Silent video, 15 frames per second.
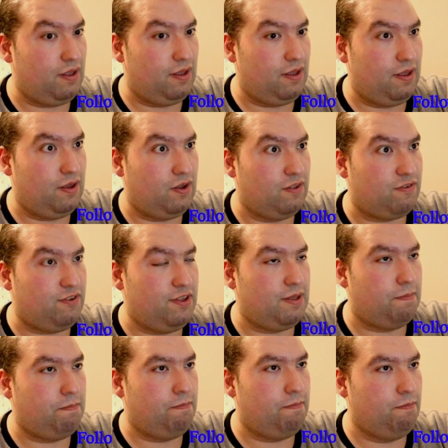You could see the
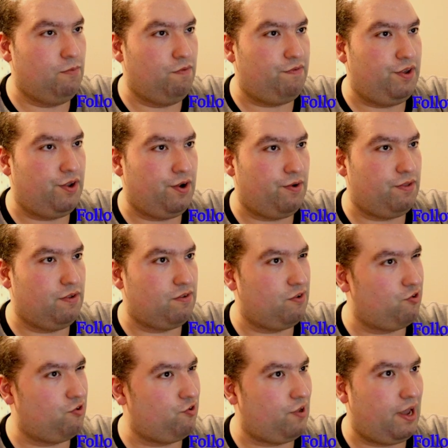move here, there's a
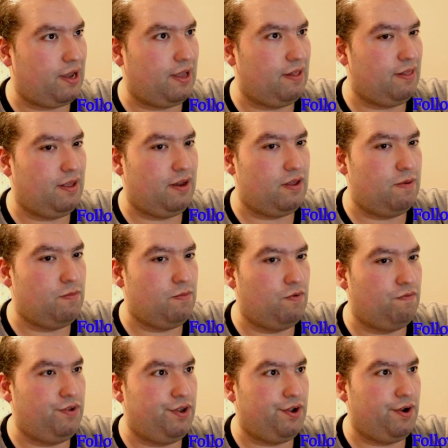check, and then he moved
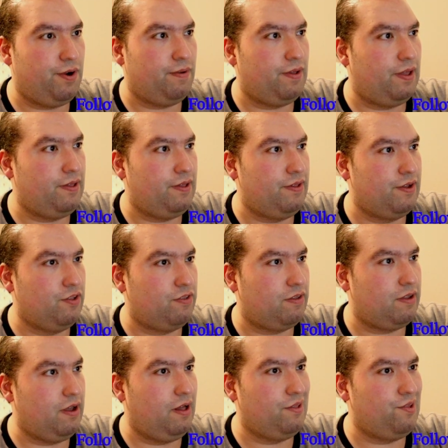here, and you could
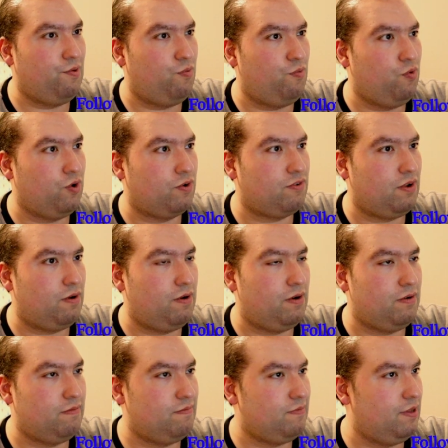tell the rooks are
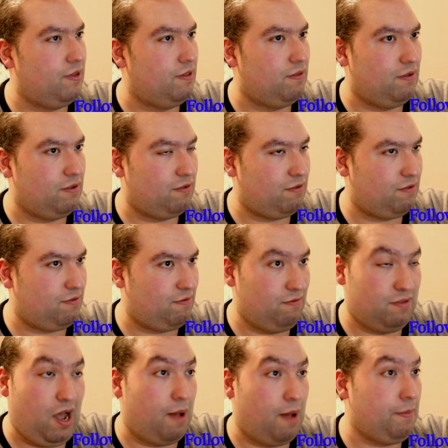in this
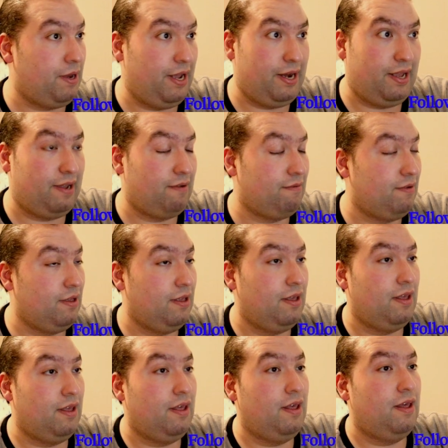dominating
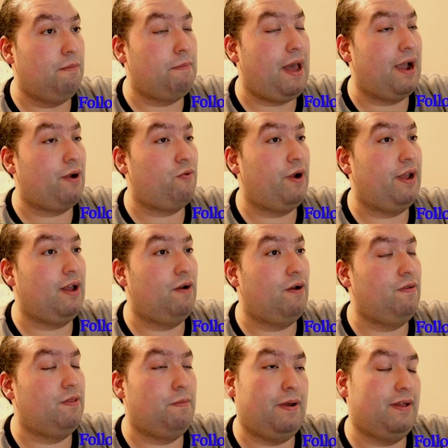back rank, the
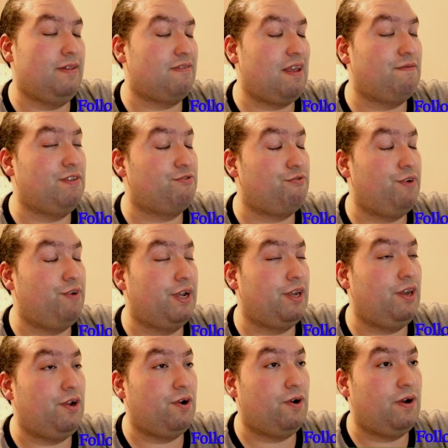7th rank
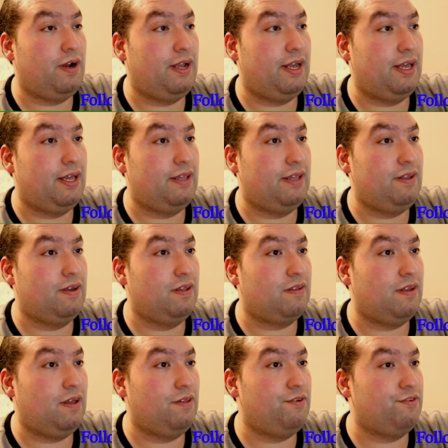here, and you could tell
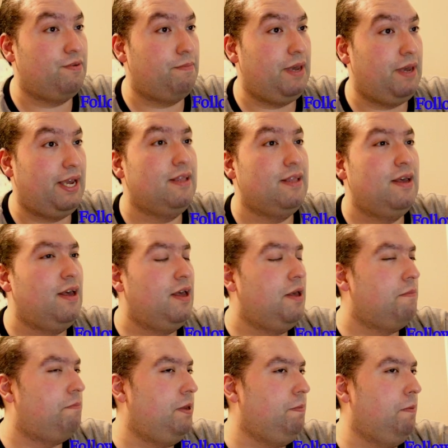there's a mate.
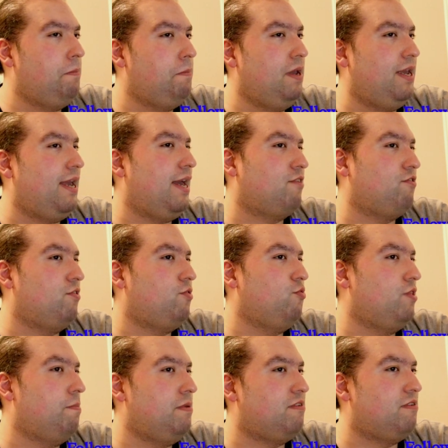People may actually do the
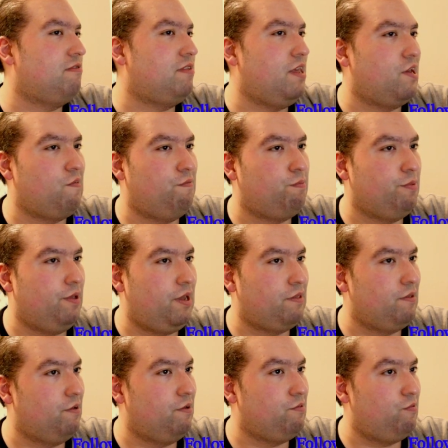mistake of playing the
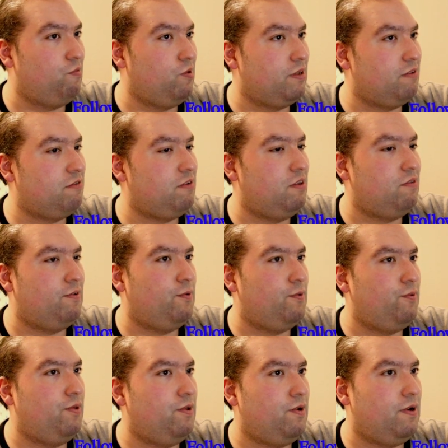other rook at c2
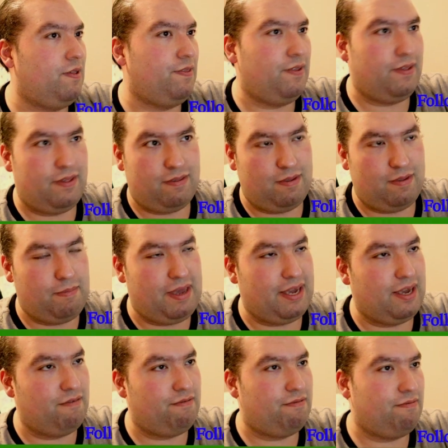here, and then they may
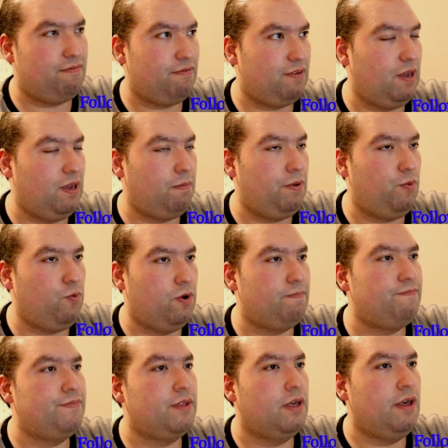give king b1.
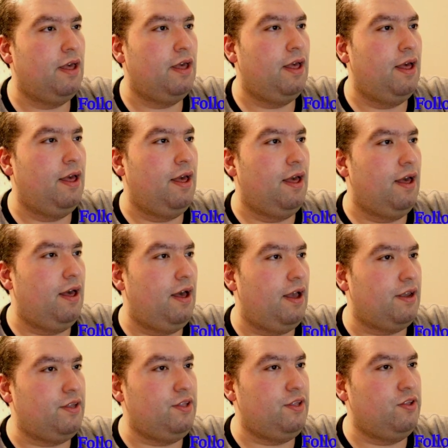
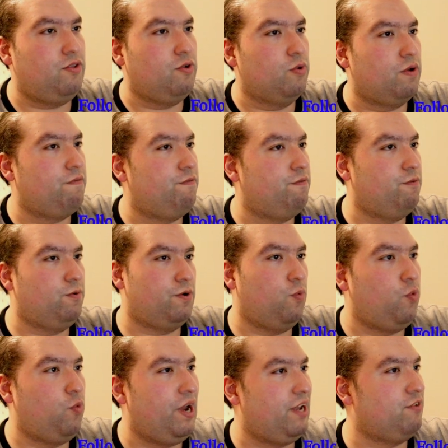You need to look for
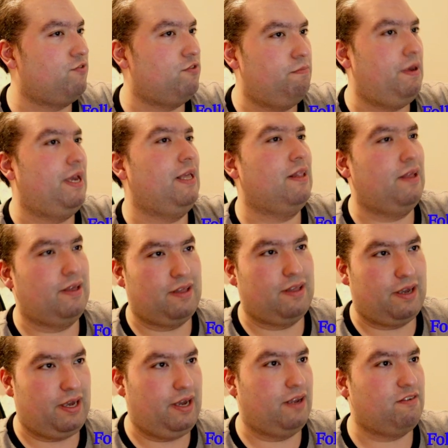ways to mate, like the
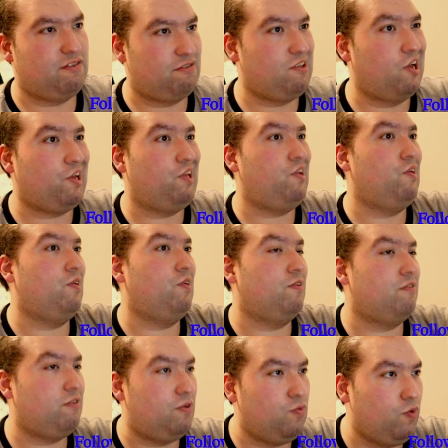king is stuck here at
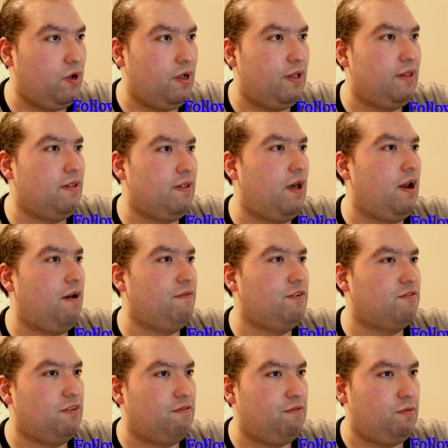c1, and obviously
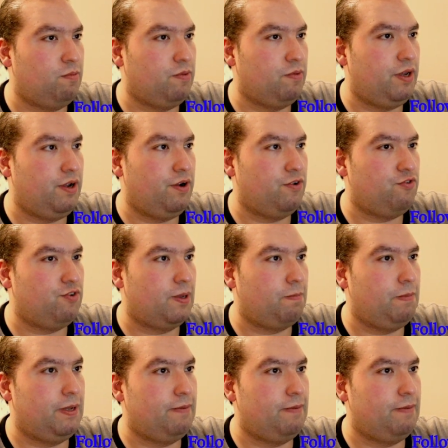if you play here, it's checkmate.